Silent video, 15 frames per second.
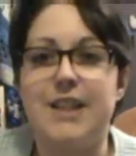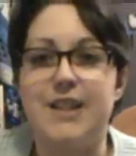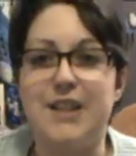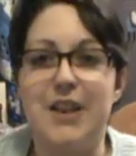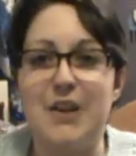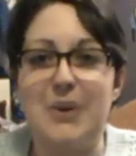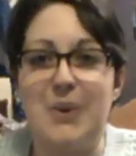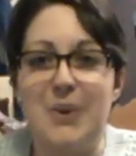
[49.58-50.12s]

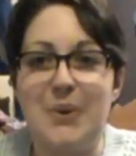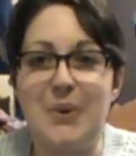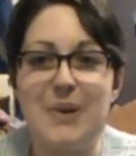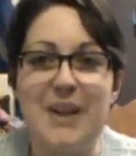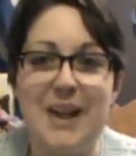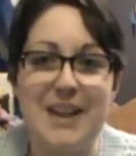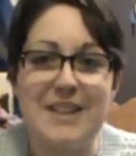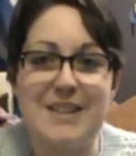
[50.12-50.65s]
Not a whole
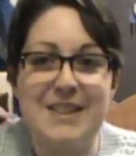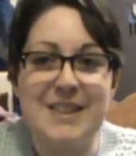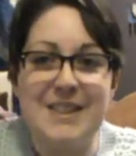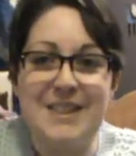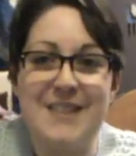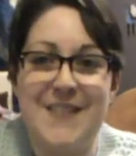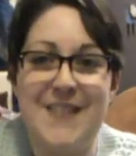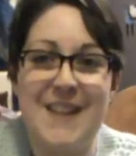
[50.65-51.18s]
lot
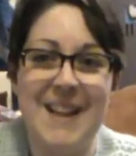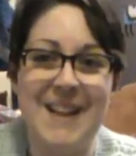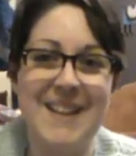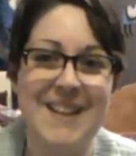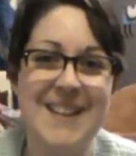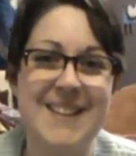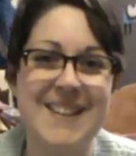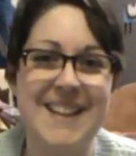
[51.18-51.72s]
to
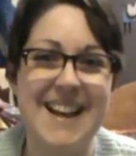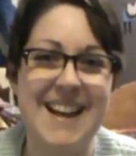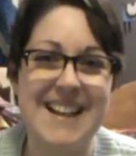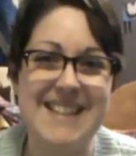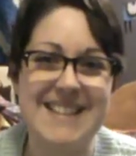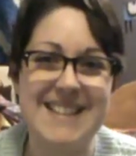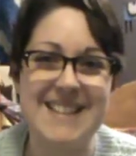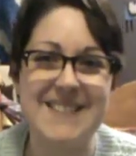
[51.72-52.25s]
fill you
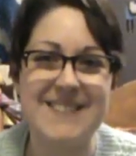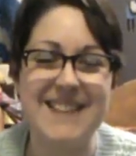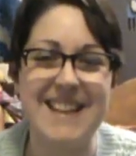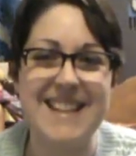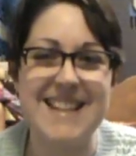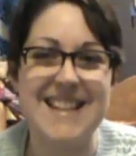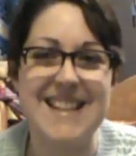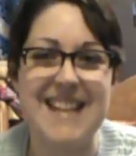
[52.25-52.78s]
guys in
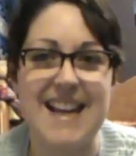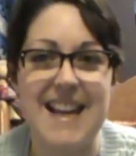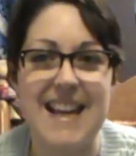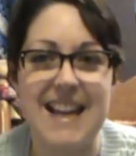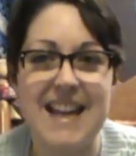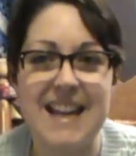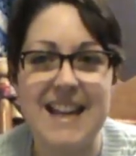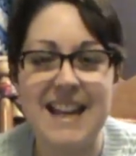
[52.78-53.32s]
with
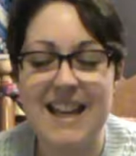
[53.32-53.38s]
today.